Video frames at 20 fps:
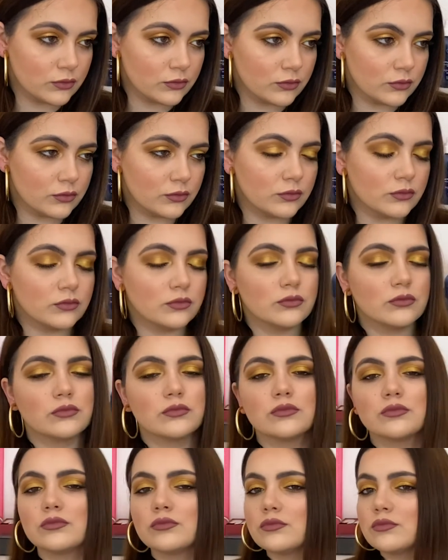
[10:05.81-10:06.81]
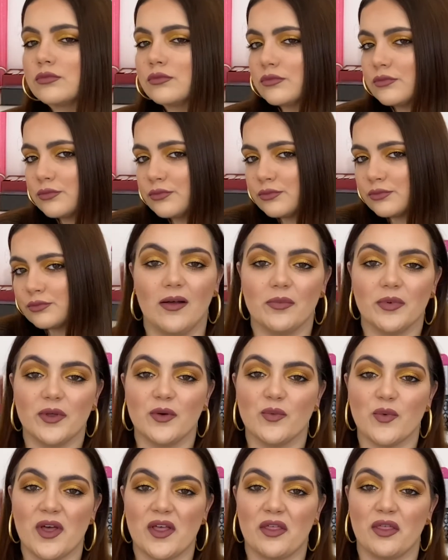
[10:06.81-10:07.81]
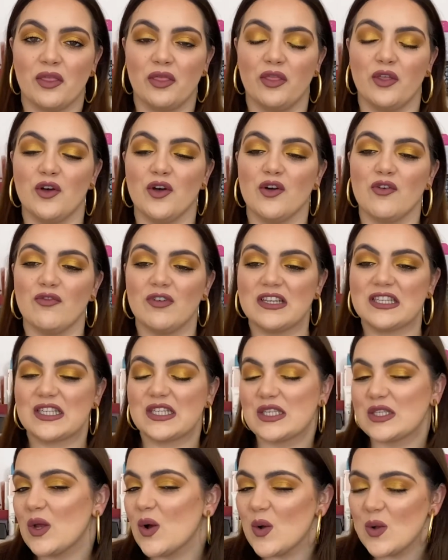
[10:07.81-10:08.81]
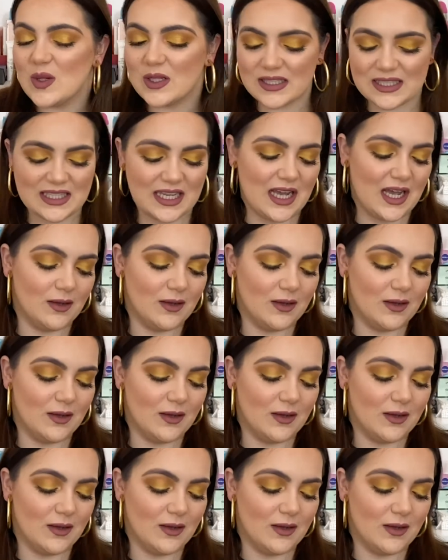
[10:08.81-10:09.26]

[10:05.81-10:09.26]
I am really, really happy with the result.